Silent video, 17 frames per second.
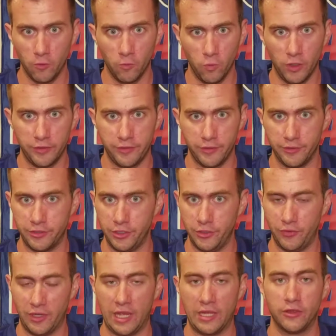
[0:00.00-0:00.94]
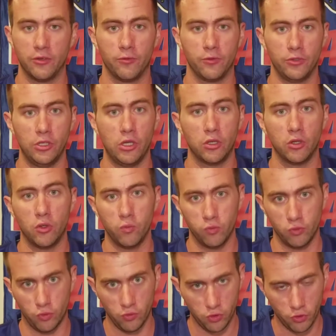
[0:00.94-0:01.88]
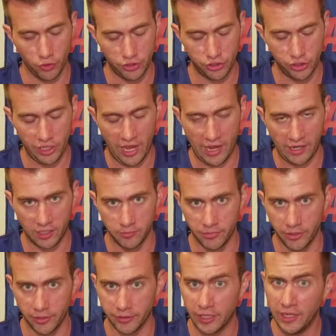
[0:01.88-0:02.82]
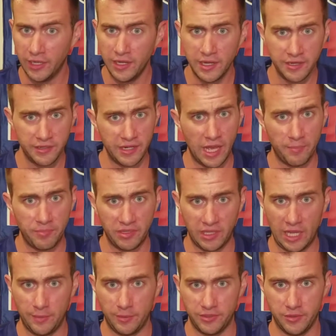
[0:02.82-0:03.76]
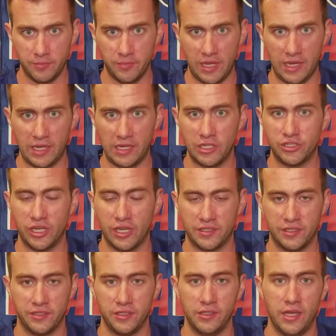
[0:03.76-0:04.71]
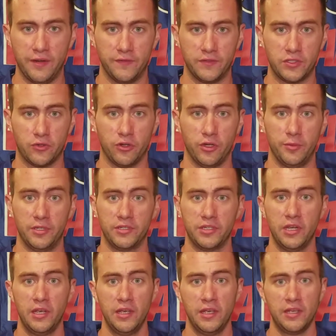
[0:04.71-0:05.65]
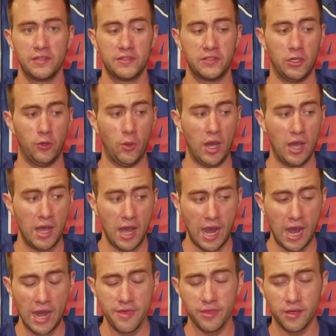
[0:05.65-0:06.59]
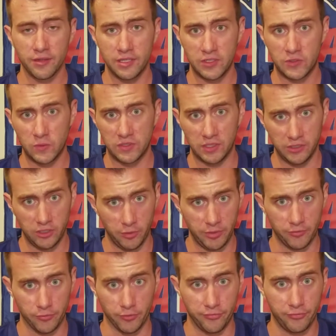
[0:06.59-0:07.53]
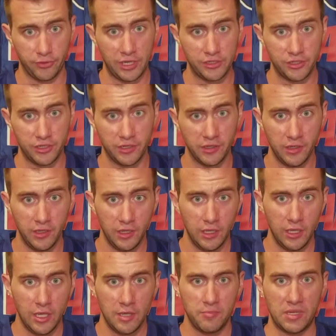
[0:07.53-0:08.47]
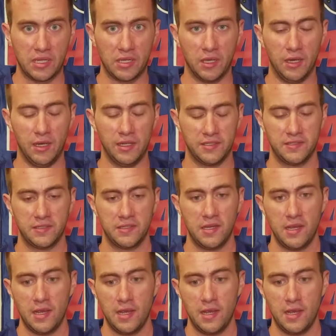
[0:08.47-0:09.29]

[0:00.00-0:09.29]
what they're doing, and the young Christian Hackenberg not being able to make any checks at the line of scrimmage. So I thought this was a little bit refreshing because,